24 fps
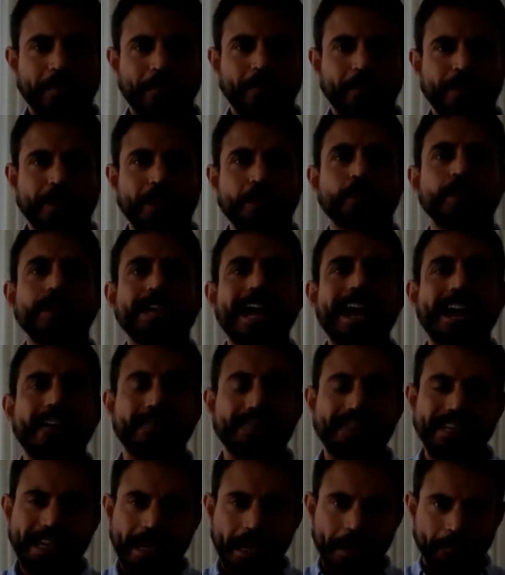you would have
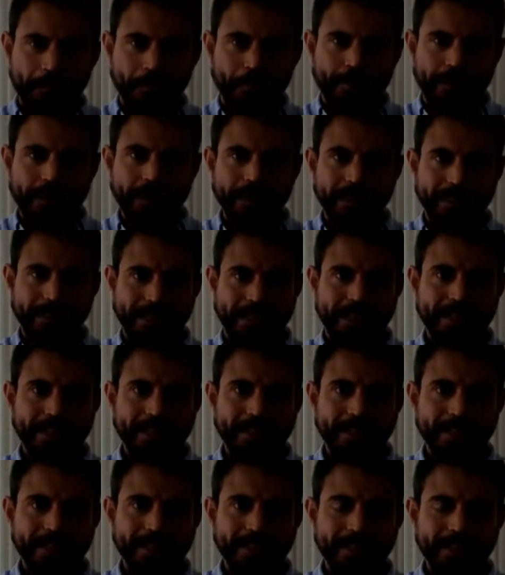the ability
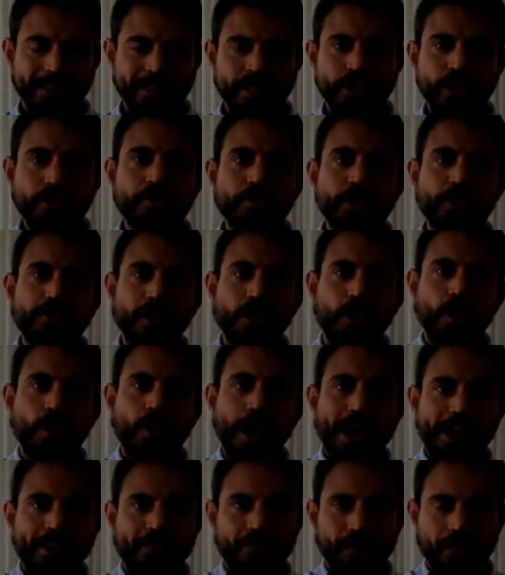to move
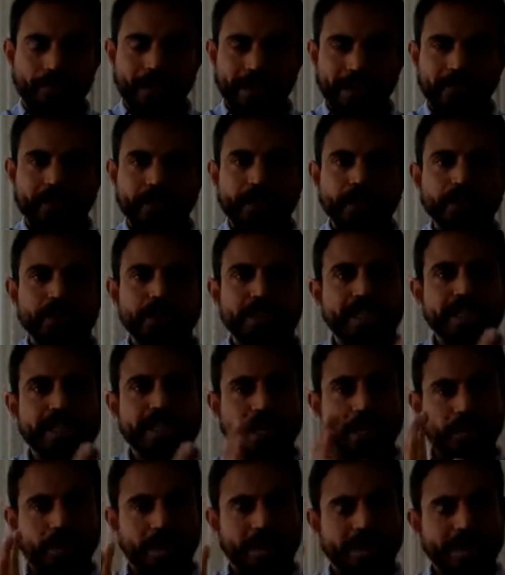away from it, to
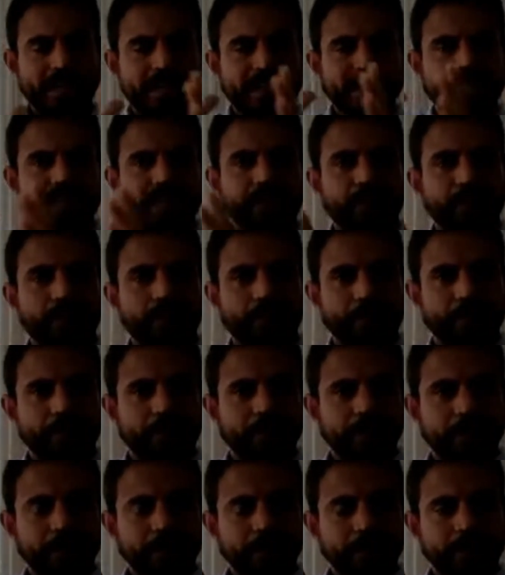steer it in a different
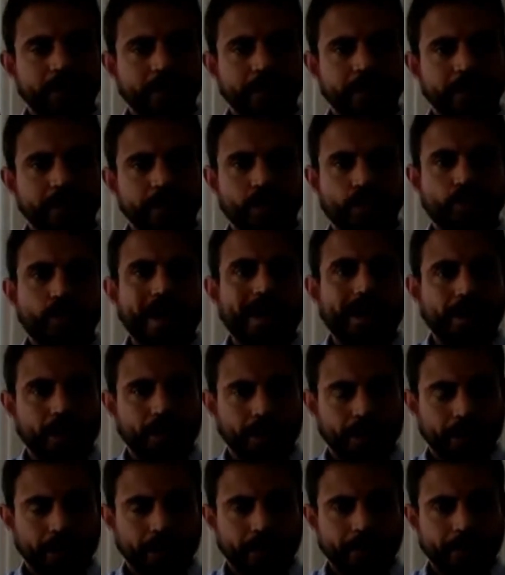direction.